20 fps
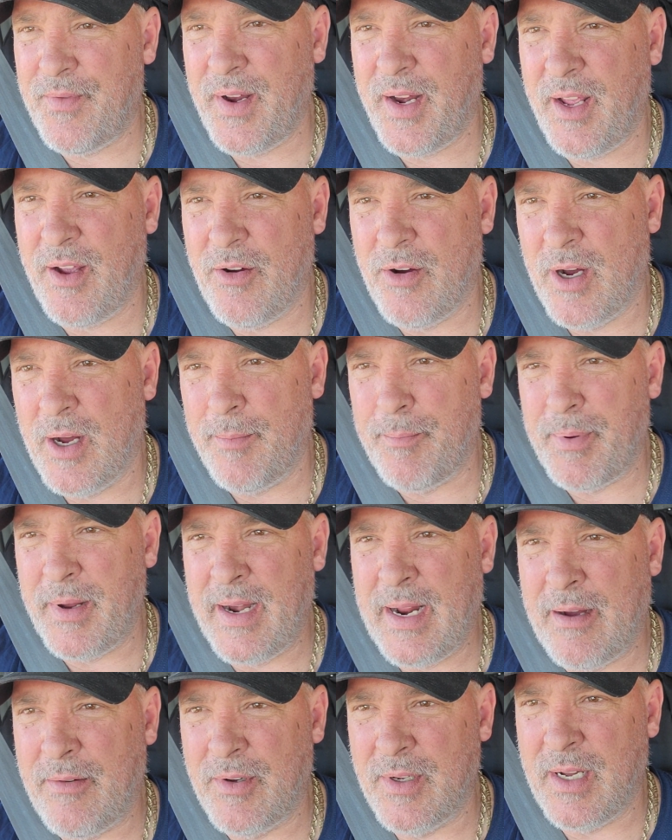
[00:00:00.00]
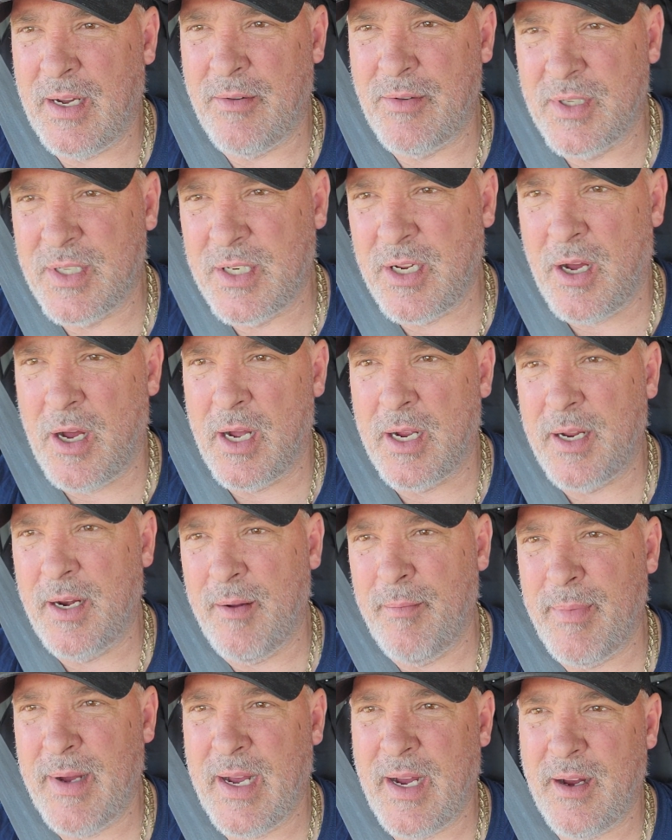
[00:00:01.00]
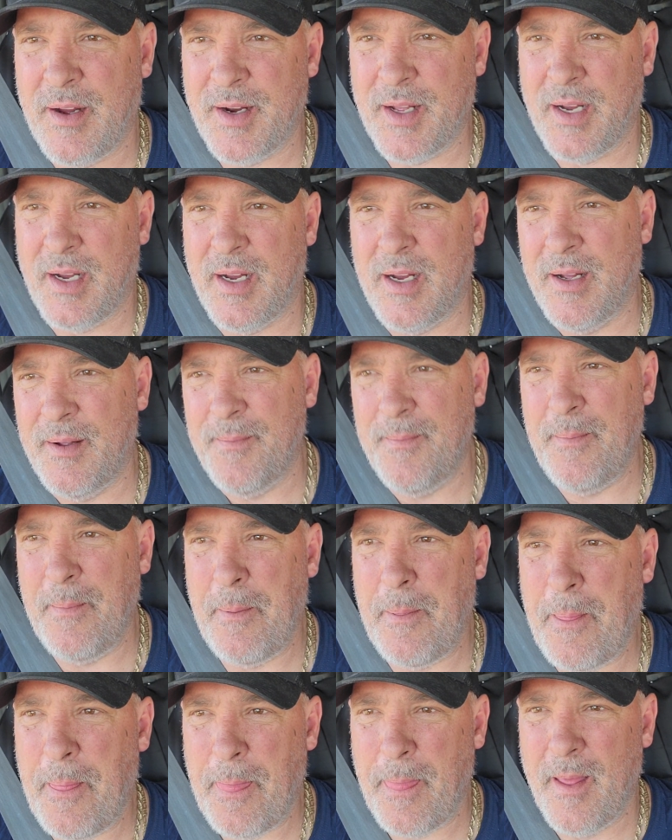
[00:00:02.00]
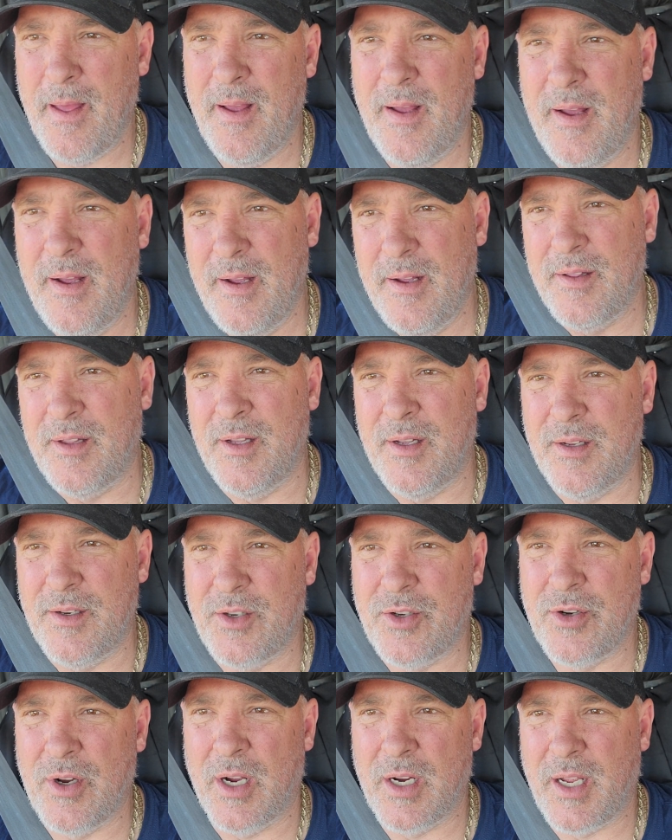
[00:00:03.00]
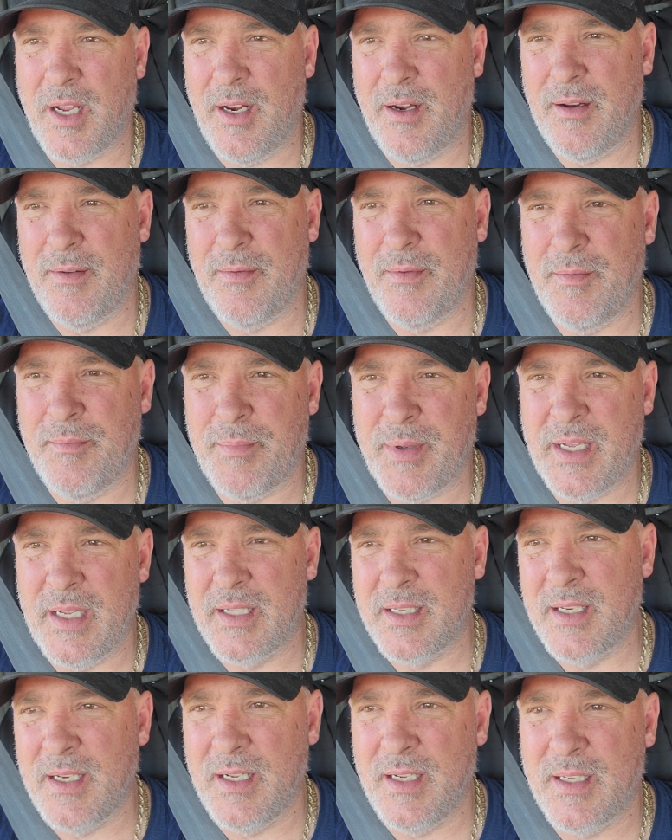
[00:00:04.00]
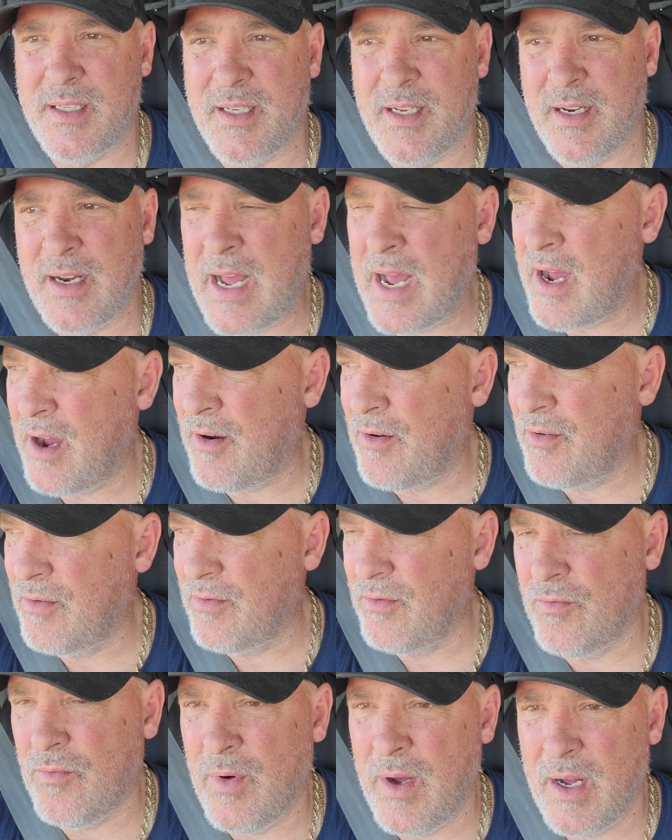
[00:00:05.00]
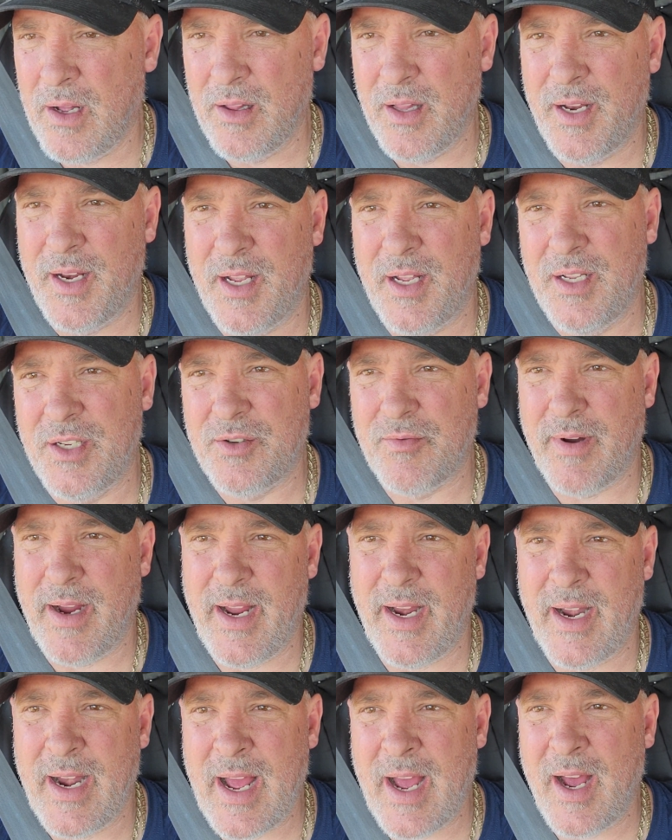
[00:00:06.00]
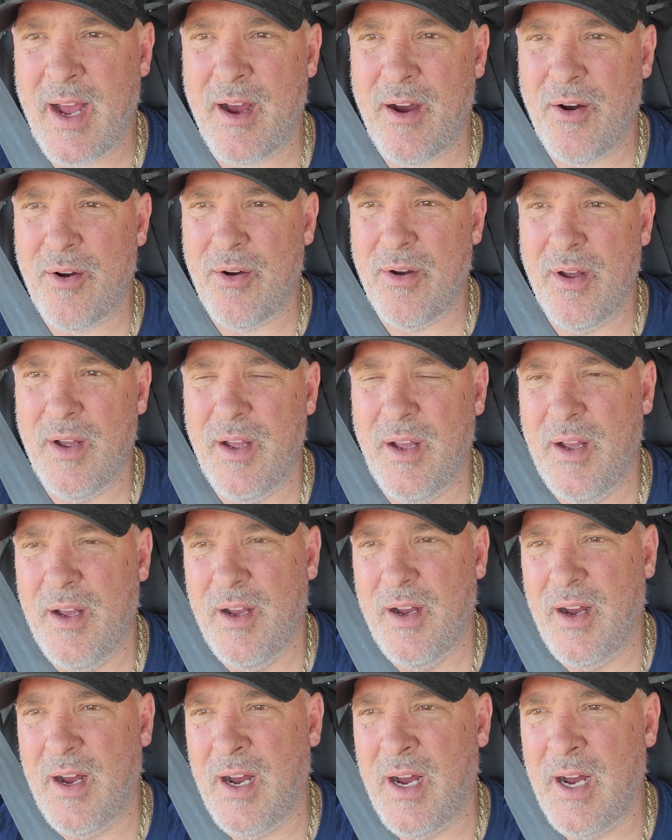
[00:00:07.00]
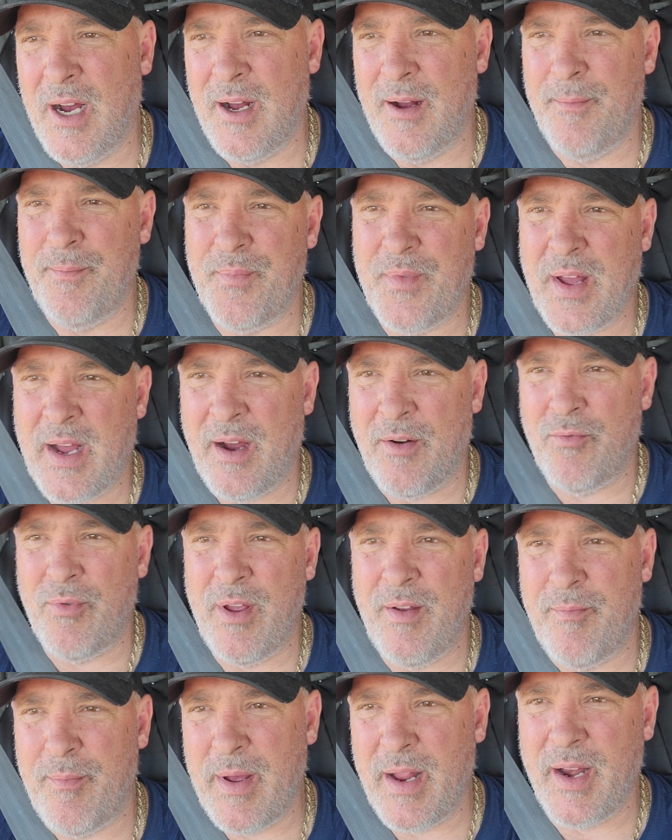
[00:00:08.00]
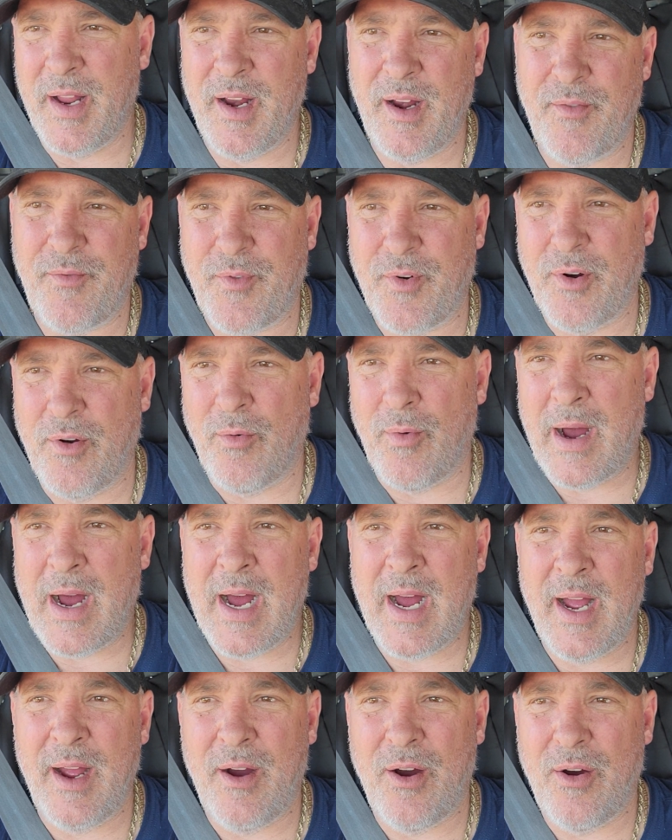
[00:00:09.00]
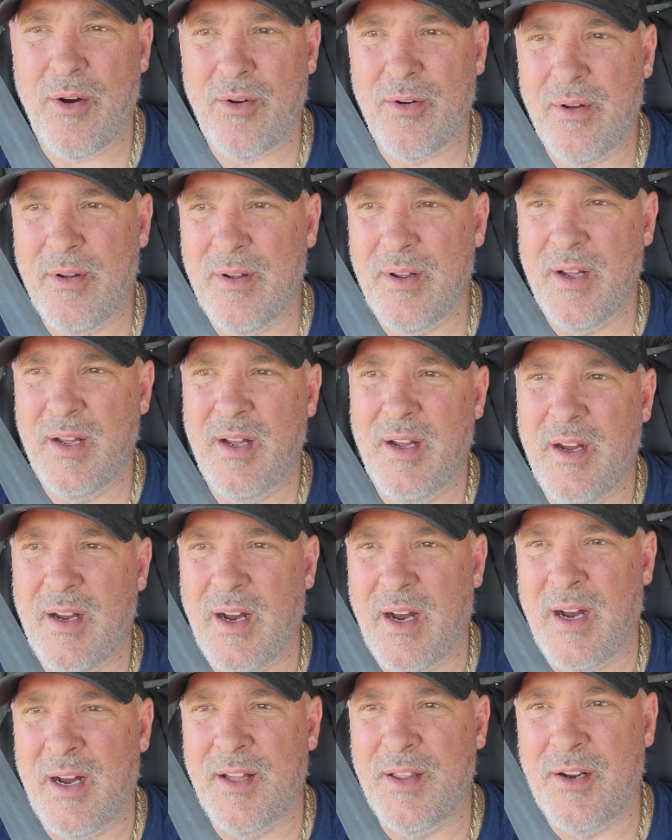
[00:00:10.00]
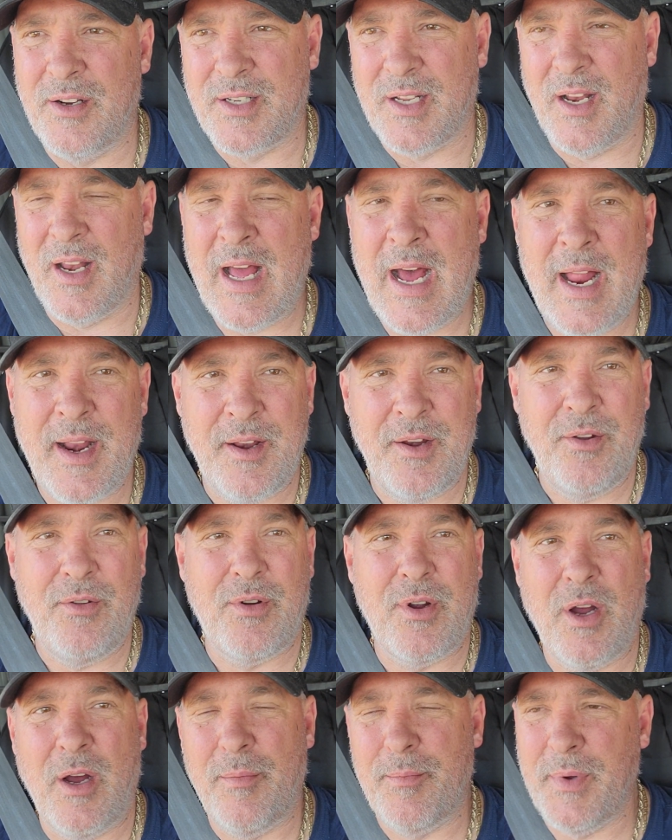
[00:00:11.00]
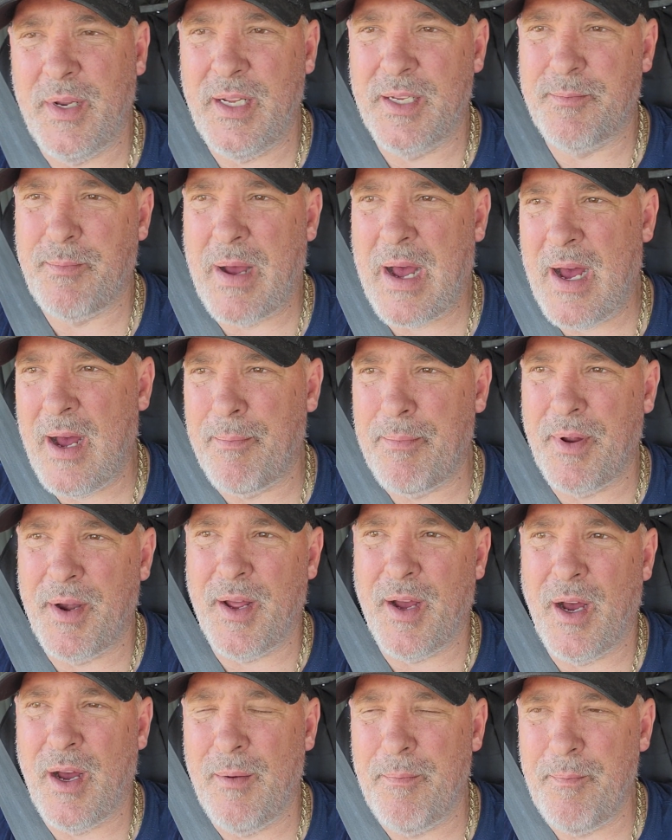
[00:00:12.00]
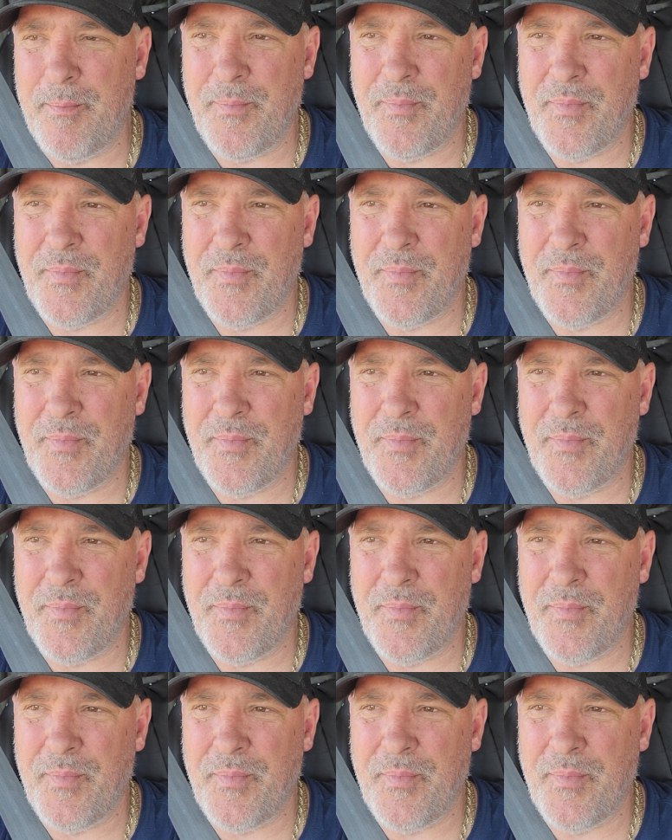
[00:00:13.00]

video up, and I was talking about the trucking business and how well it is right now, how we've been in it for a while. There's a lot of new companies popping up